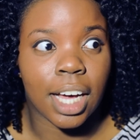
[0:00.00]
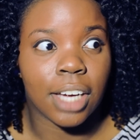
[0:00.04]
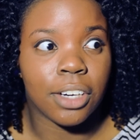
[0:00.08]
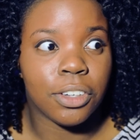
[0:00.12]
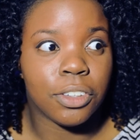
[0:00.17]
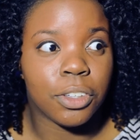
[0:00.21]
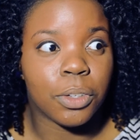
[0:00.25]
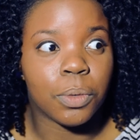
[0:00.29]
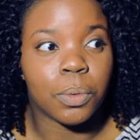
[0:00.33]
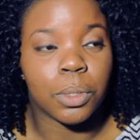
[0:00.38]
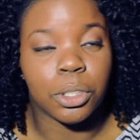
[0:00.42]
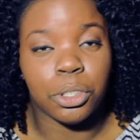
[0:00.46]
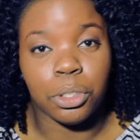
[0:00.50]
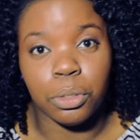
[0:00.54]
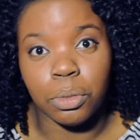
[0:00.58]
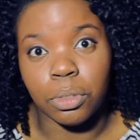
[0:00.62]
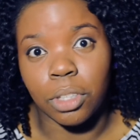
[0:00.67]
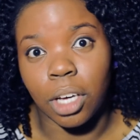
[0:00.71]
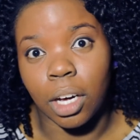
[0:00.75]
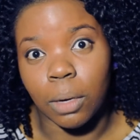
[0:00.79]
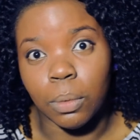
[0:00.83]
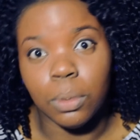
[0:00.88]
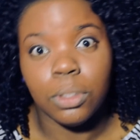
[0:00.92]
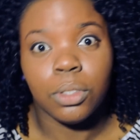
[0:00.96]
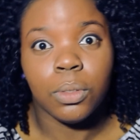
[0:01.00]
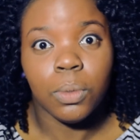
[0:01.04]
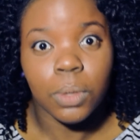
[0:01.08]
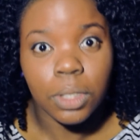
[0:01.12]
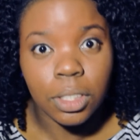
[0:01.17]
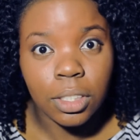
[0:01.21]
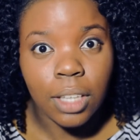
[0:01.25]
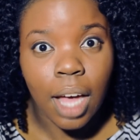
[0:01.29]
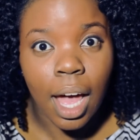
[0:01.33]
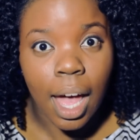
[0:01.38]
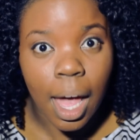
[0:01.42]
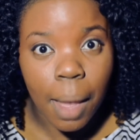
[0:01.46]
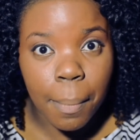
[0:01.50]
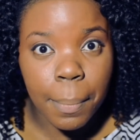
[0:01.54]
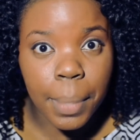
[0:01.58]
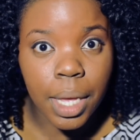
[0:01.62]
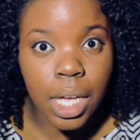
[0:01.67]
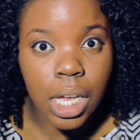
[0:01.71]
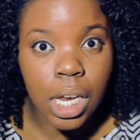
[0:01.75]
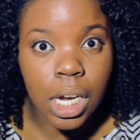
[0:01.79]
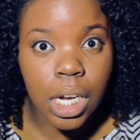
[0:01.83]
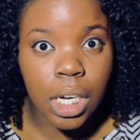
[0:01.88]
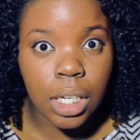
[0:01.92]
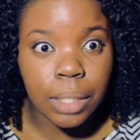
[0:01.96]
I don't know what you thought was going to
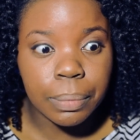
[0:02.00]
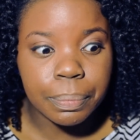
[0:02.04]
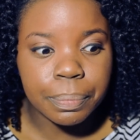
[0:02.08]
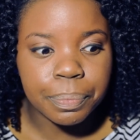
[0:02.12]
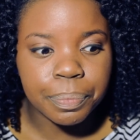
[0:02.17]
happen,